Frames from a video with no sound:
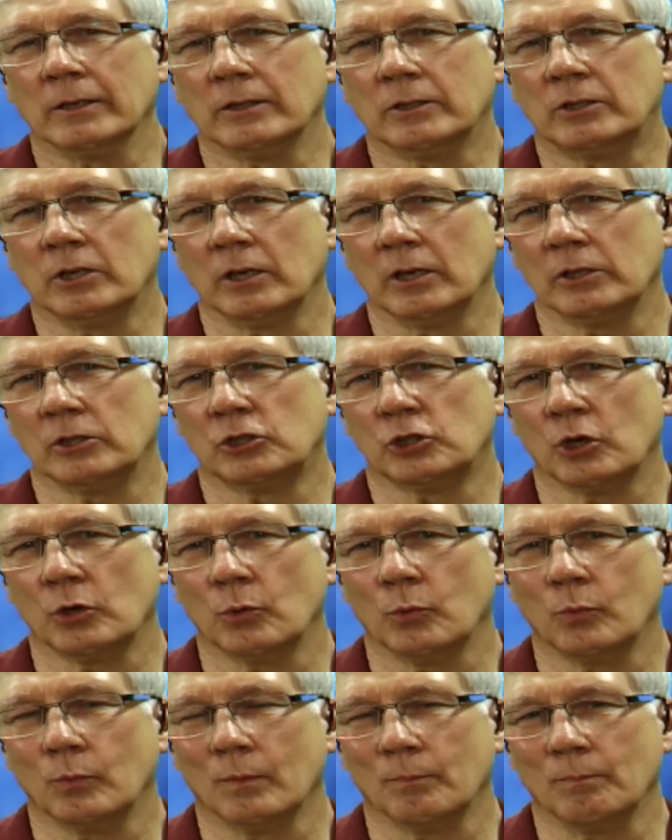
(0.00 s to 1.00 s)
Did
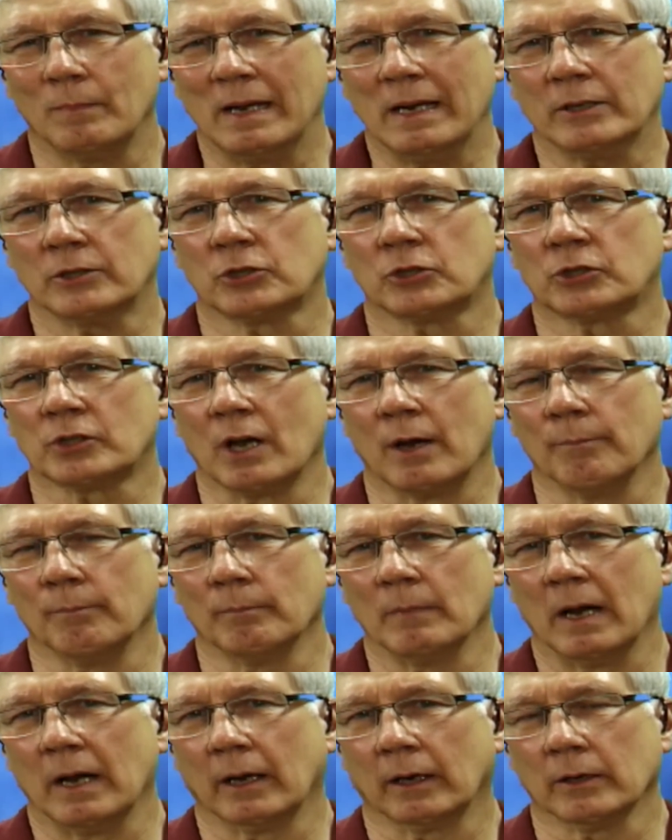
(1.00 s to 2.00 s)
you meet
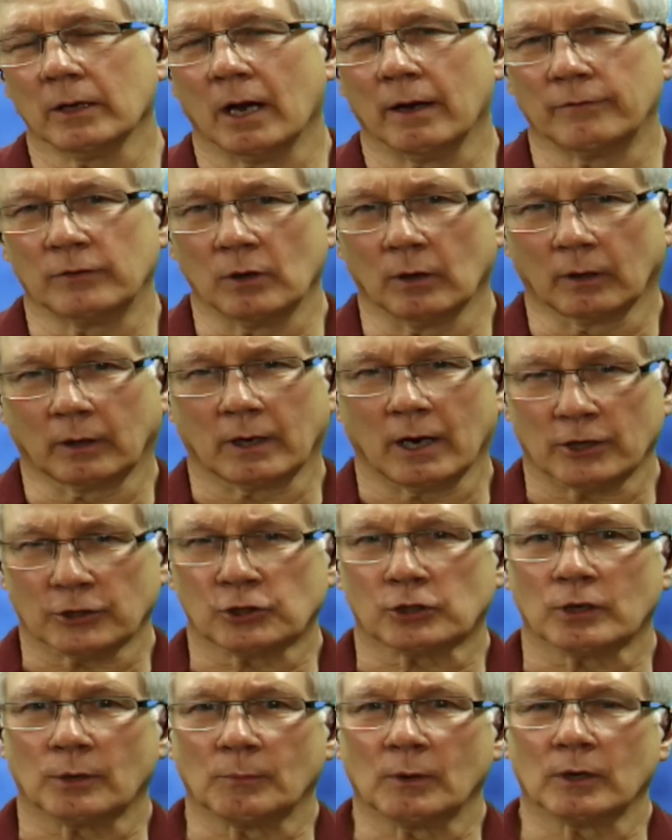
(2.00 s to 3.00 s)
some of your
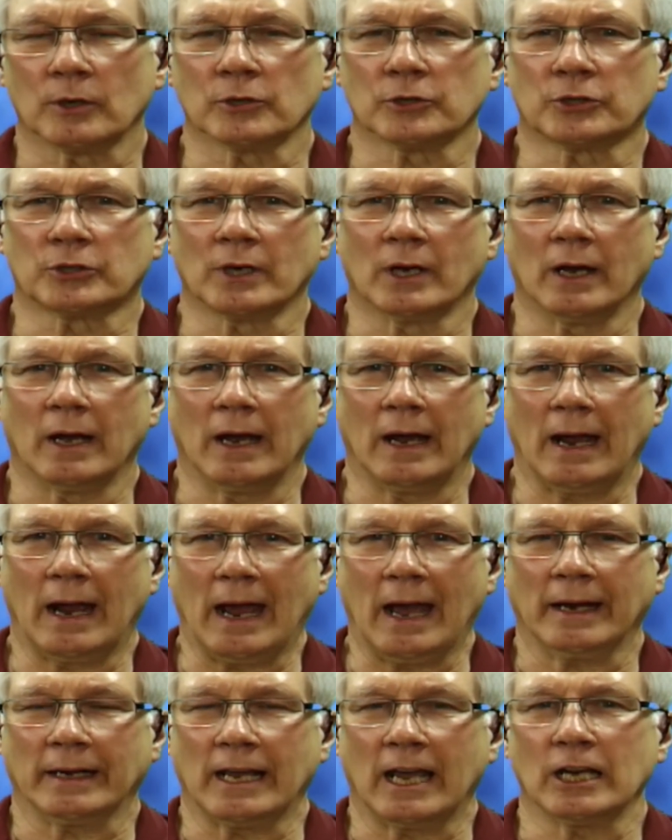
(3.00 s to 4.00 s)
customers
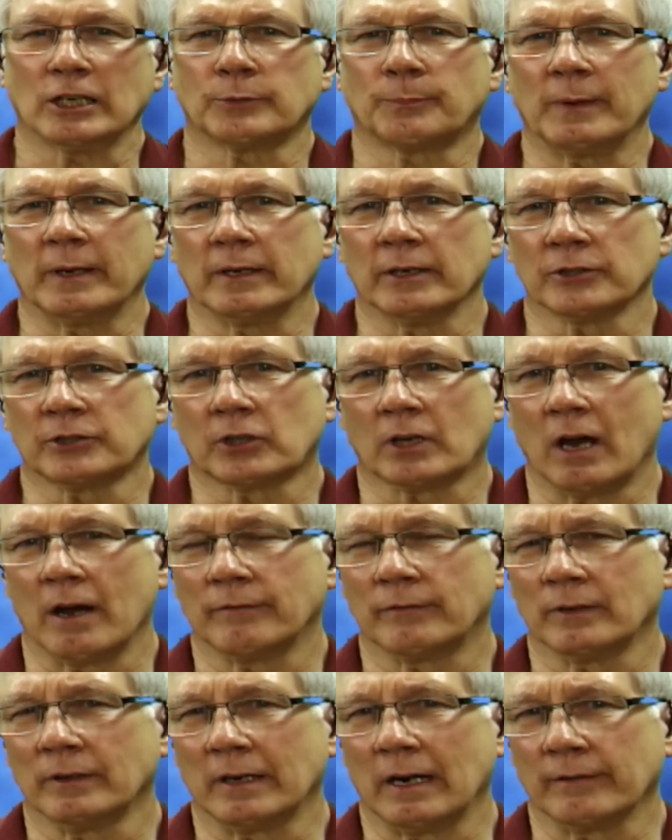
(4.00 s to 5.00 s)
at HP
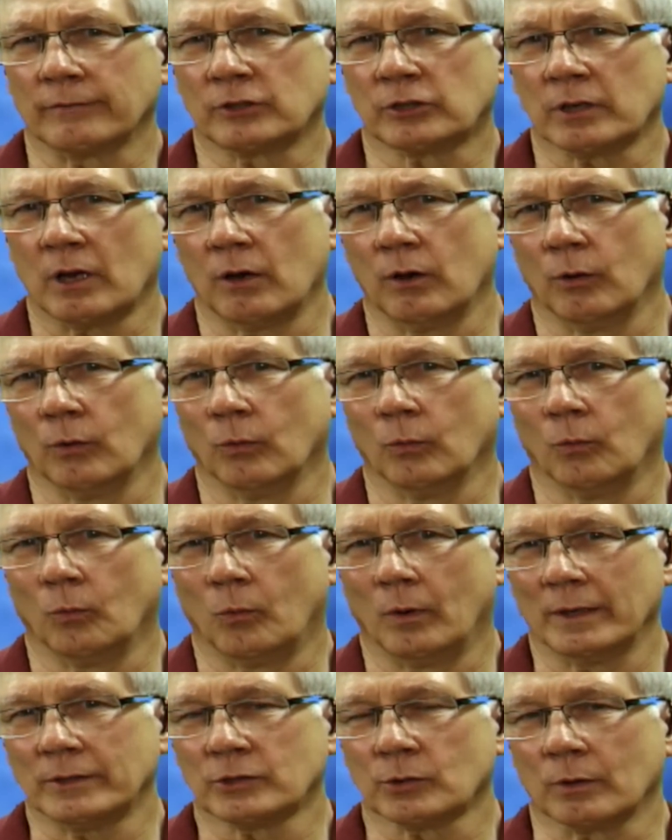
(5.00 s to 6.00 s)
Discover? And if so,
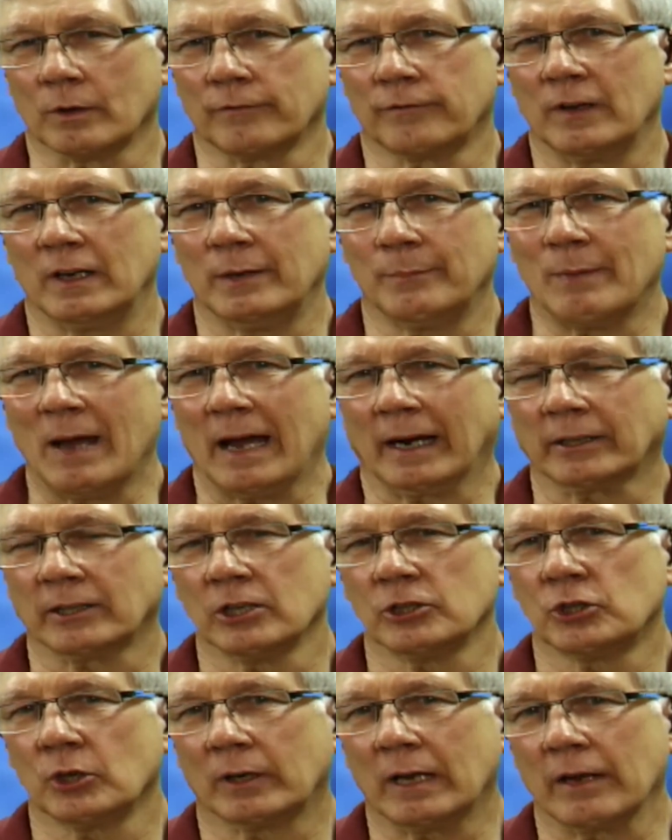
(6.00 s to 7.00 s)
what sort of feedback
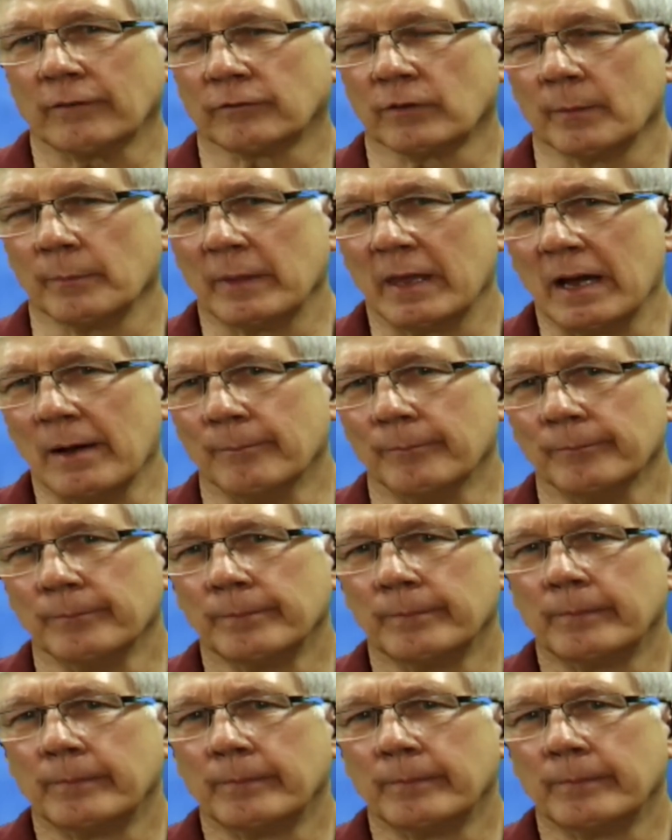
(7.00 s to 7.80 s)
did you get from them?